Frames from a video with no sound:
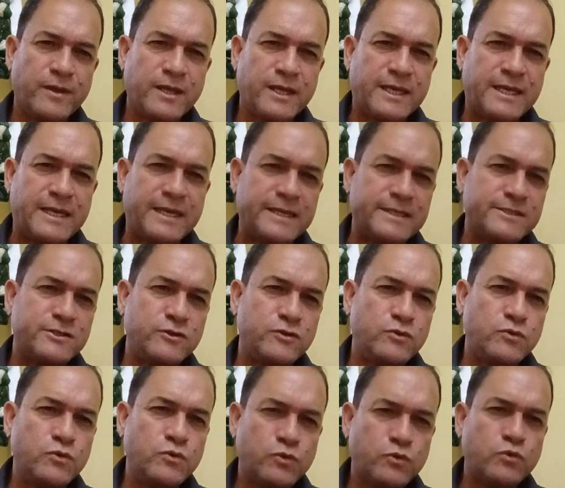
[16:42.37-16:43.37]
his
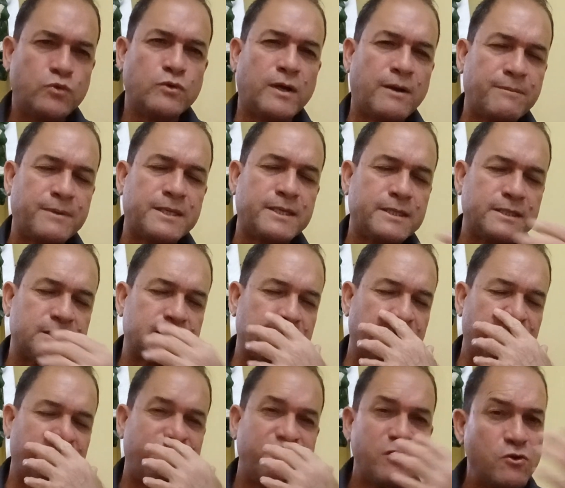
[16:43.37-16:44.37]
YouTube, I mean his
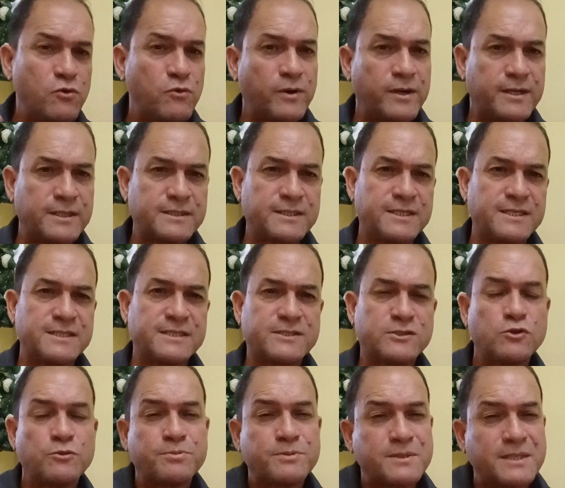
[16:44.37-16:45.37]
viewers, his
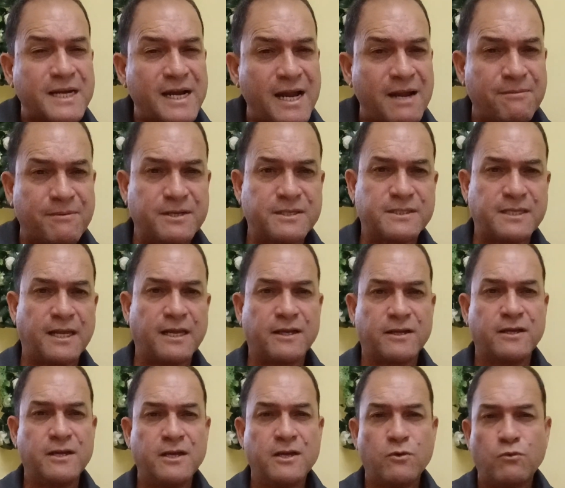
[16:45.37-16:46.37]
subscribers. Like,
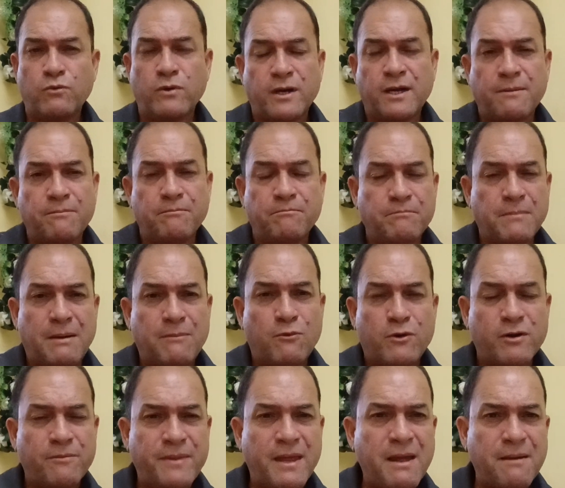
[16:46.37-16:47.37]
well, I'm
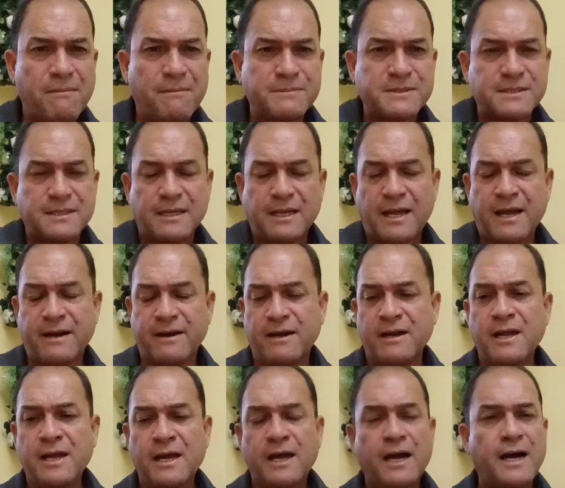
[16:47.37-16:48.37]
one of them, still are.
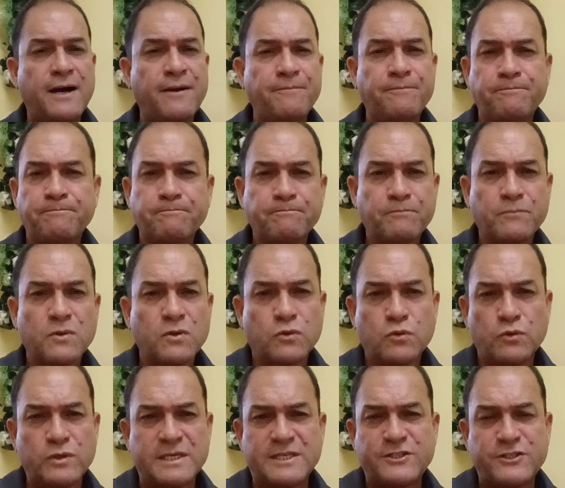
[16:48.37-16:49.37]

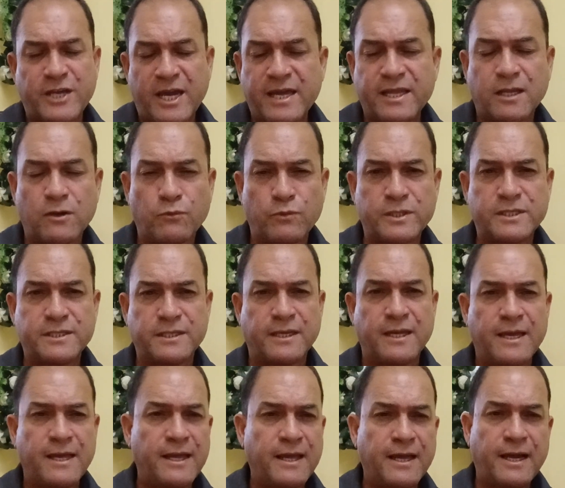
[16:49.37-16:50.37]
To his channel, which
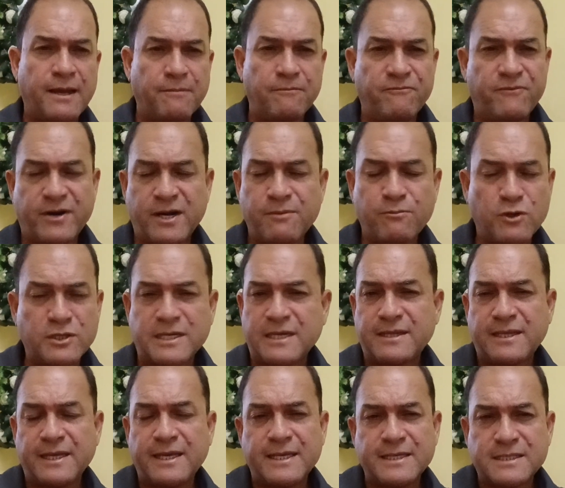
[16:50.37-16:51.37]
very much I
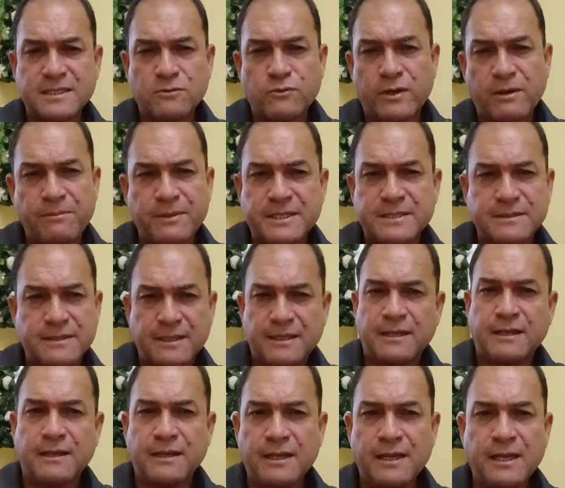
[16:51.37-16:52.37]
think is gonna be
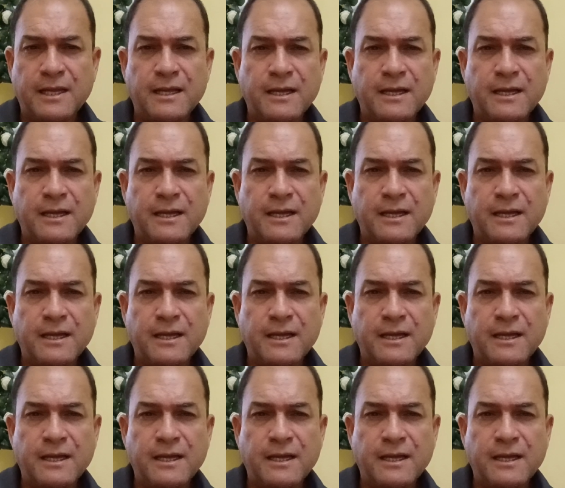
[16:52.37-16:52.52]
still